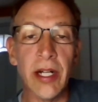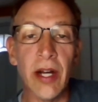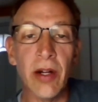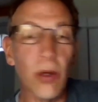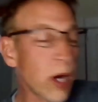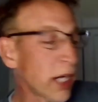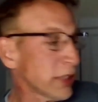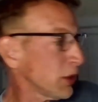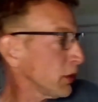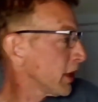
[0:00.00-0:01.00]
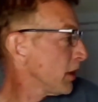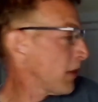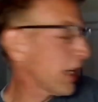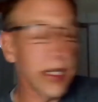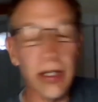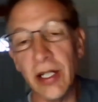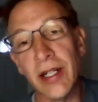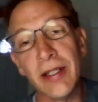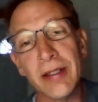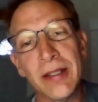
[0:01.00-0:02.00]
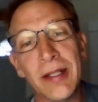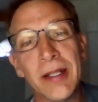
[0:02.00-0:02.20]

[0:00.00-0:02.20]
to run down to Owosso and get my hair cut.